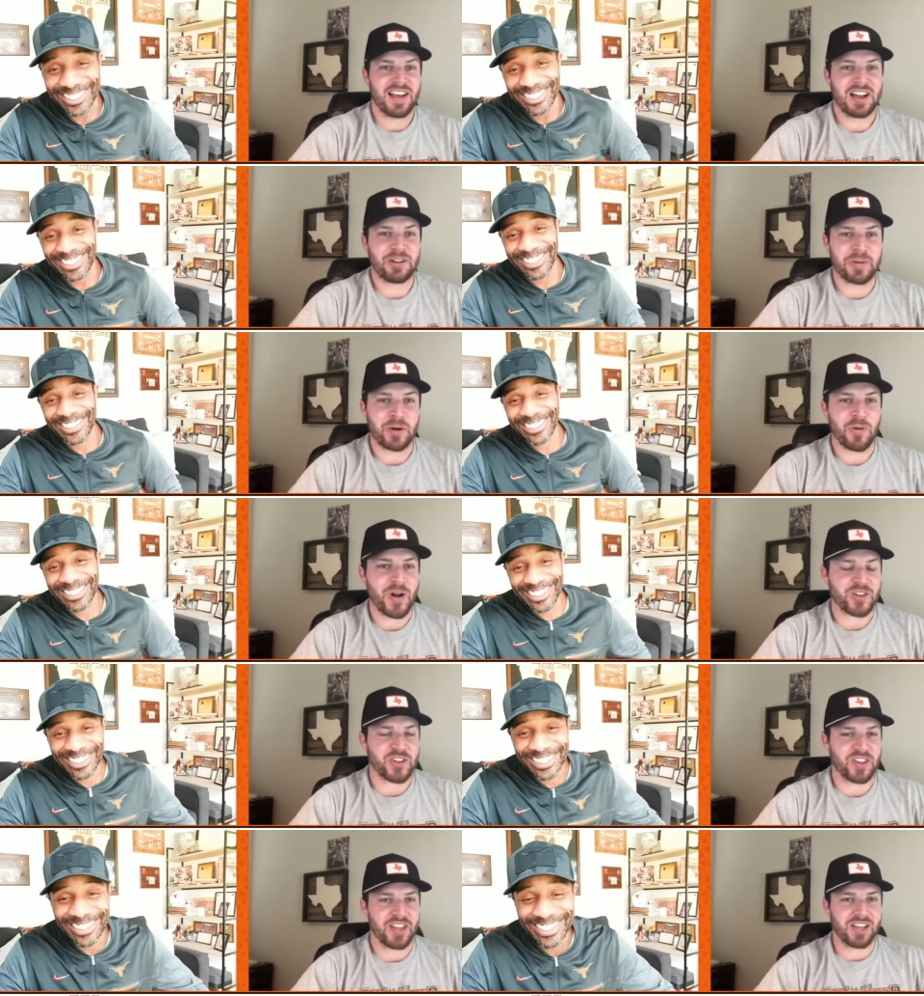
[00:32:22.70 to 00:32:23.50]
Speaker 1: I remember
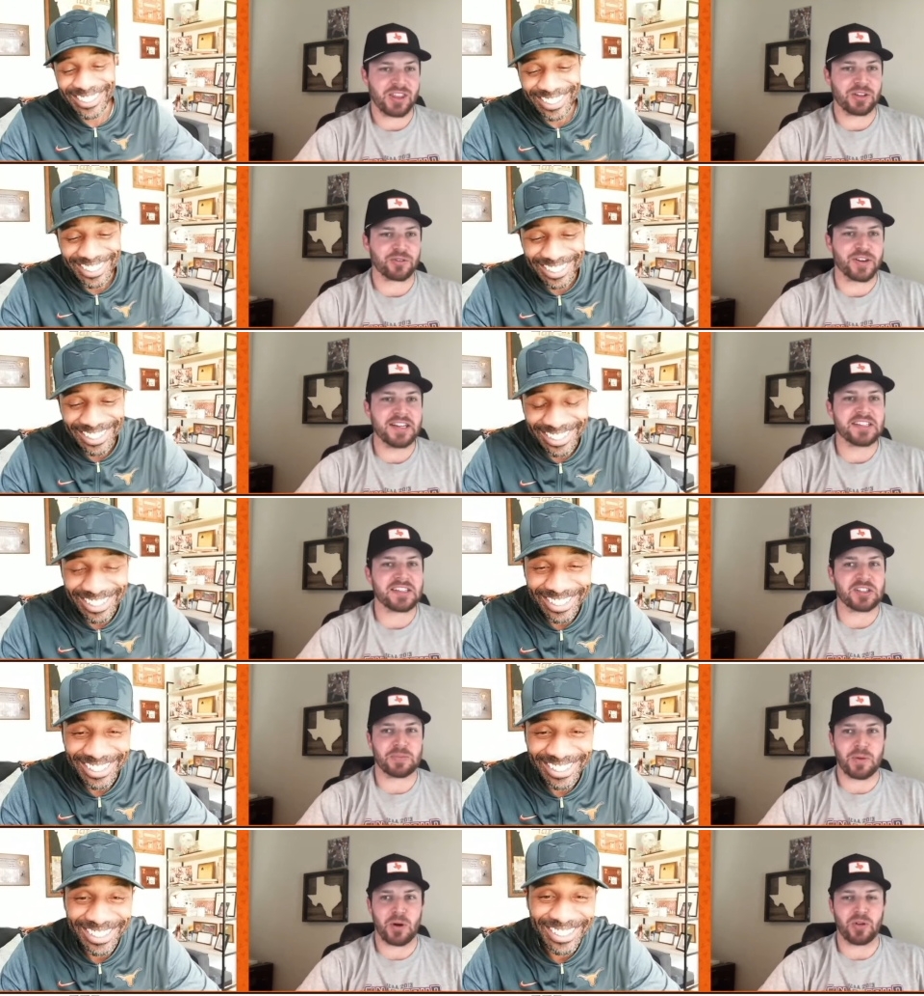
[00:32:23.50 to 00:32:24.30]
watching the the
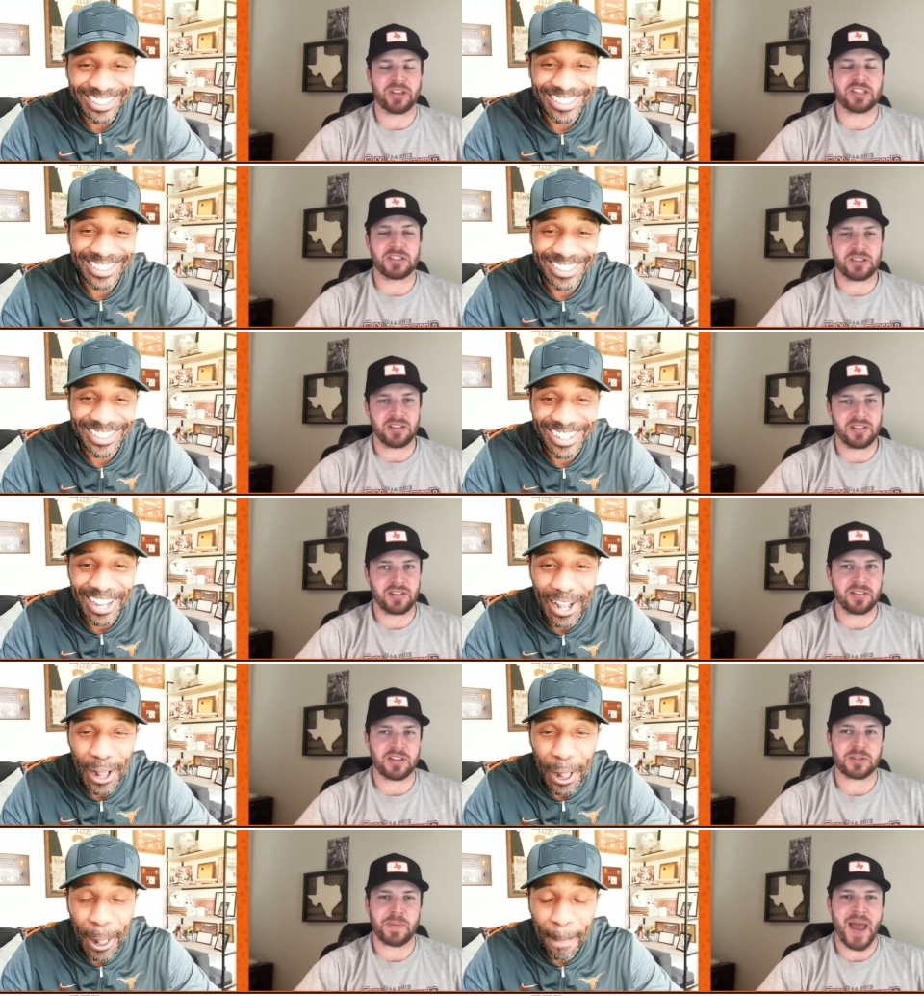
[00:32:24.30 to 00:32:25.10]
Reese's Bowl this
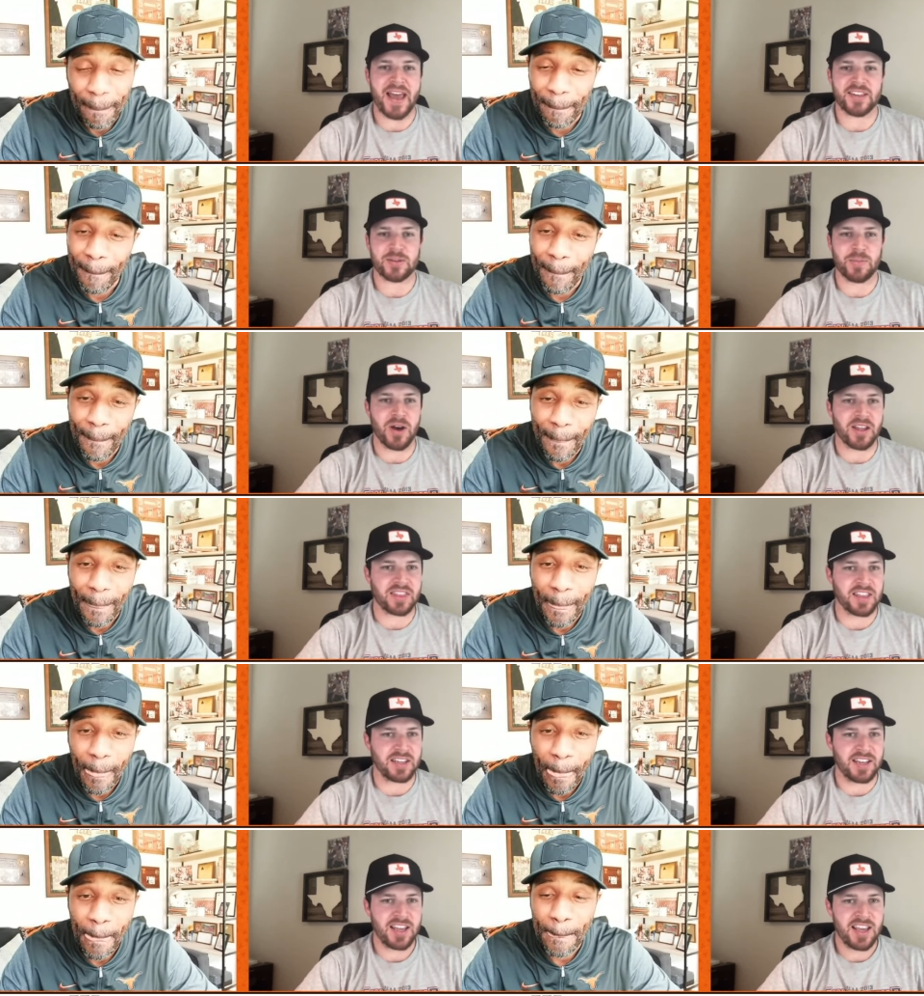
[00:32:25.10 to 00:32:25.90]
this past
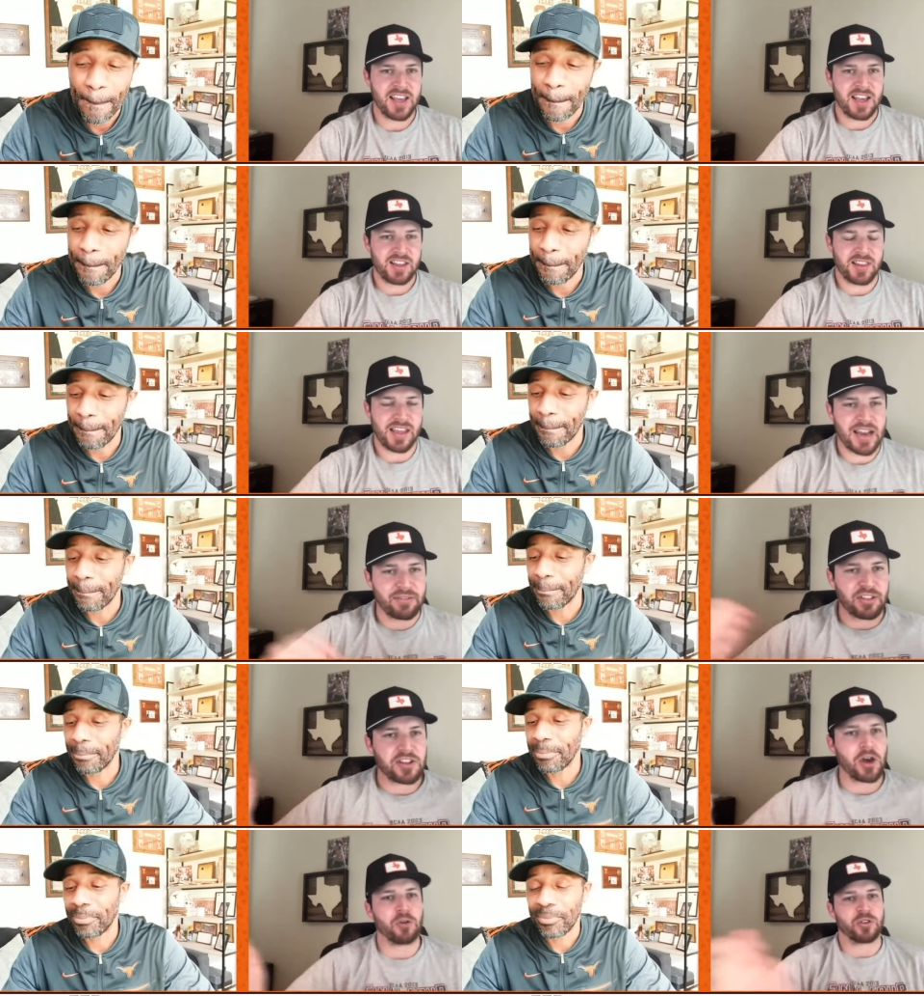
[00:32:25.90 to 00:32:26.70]
month, and they'd
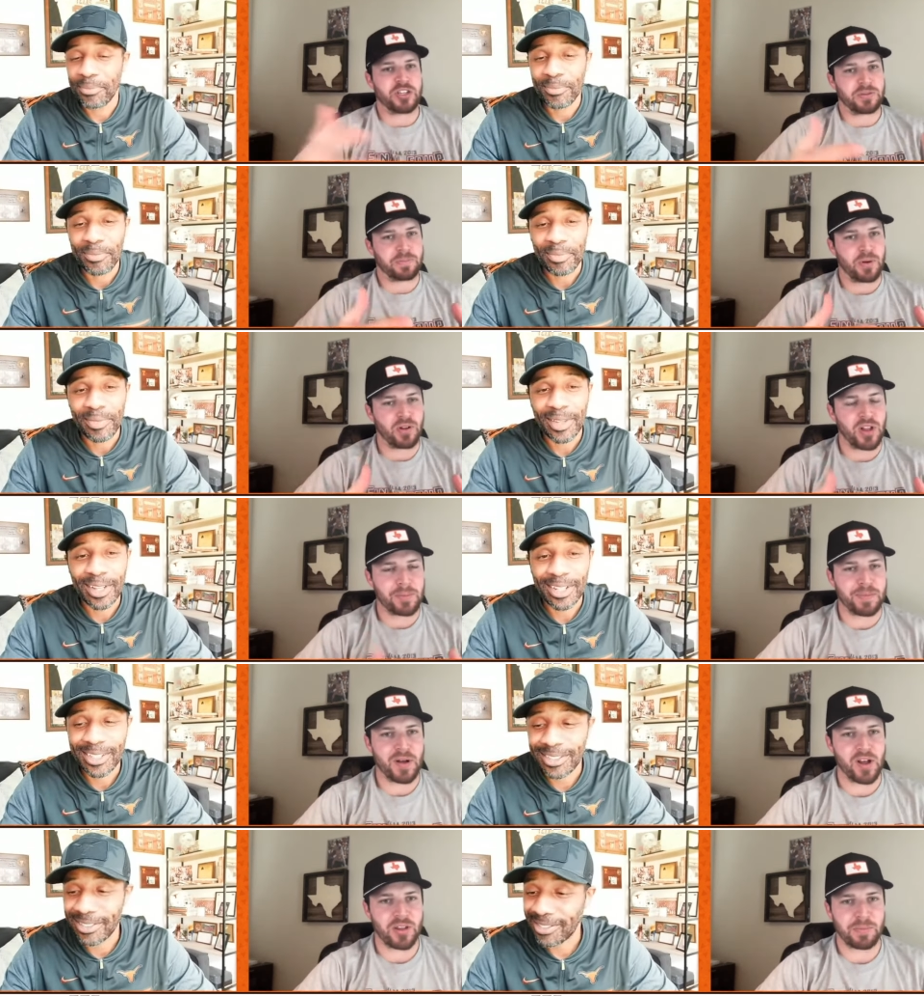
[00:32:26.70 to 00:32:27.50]
have the coach pull
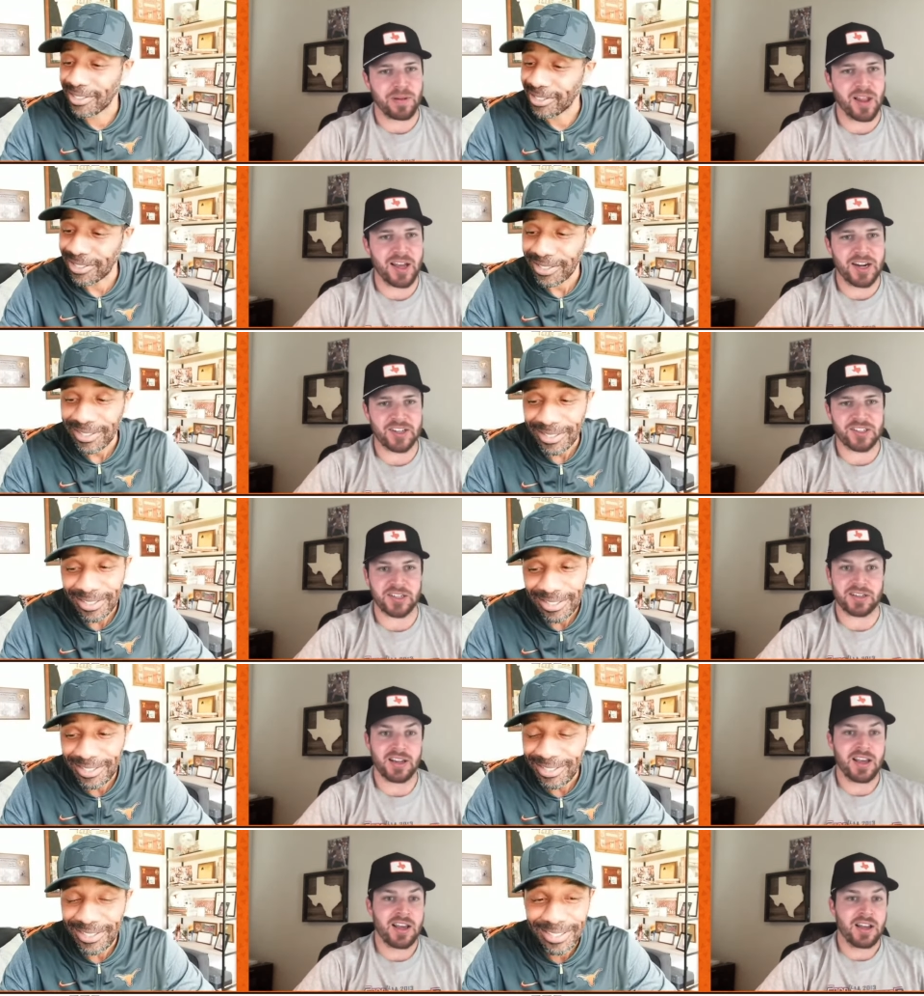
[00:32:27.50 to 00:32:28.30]
up all the players,
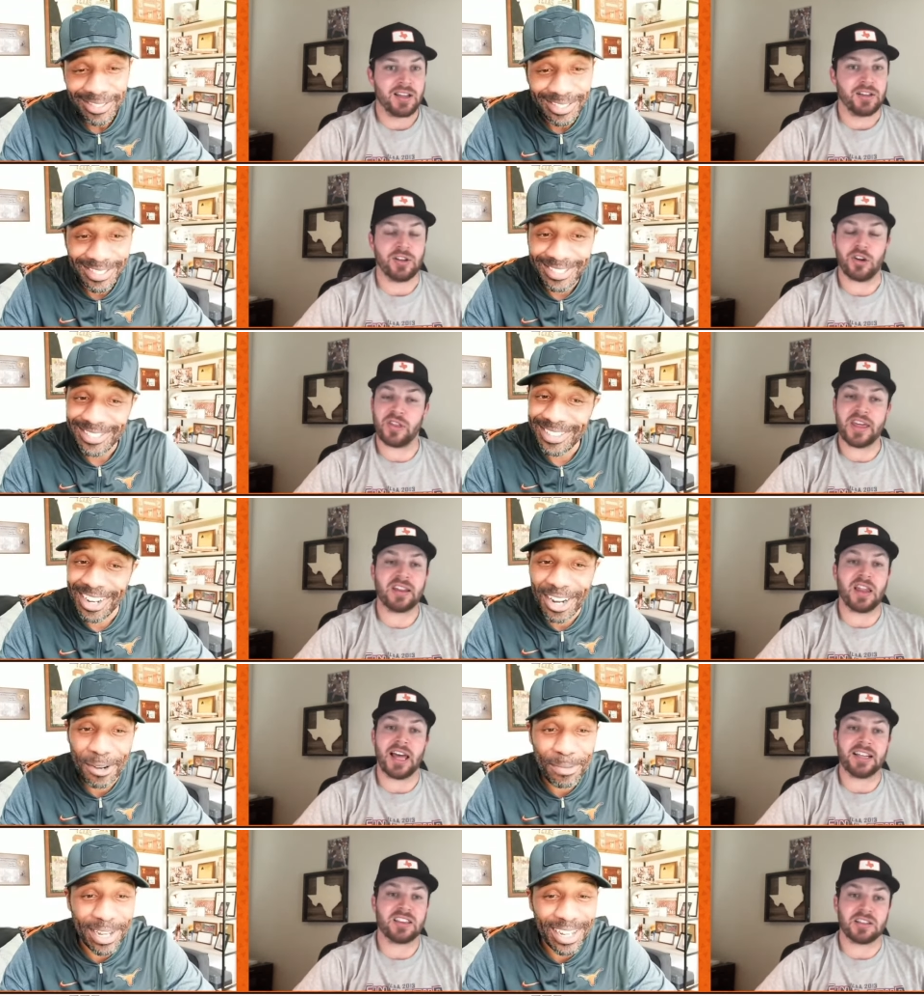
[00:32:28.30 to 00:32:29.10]
and you know, they'd
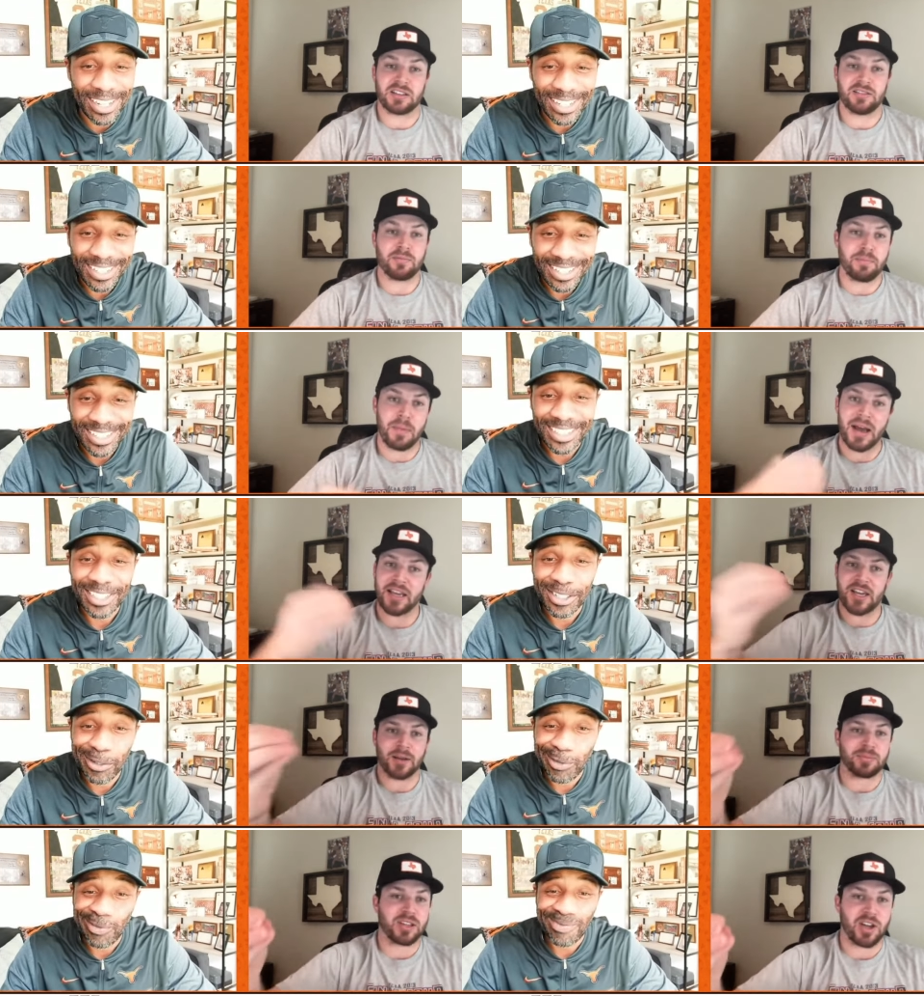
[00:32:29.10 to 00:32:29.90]
oh, like man. to
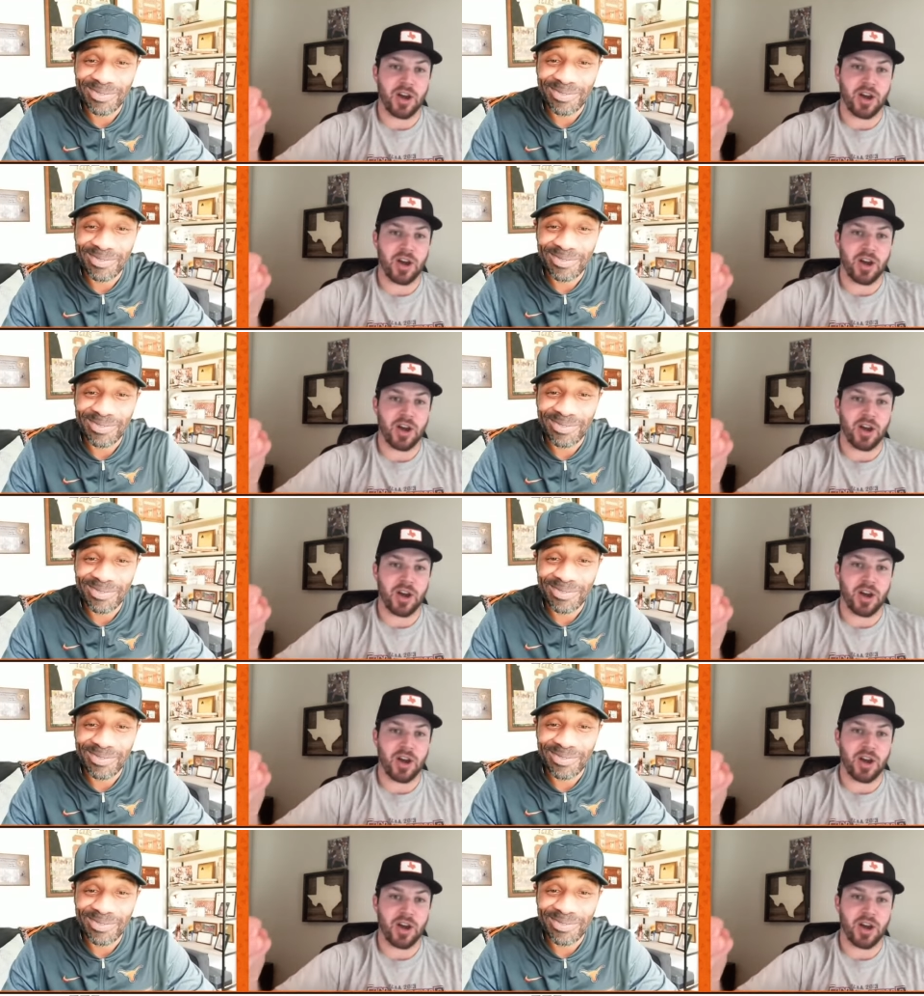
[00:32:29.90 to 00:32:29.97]
mic up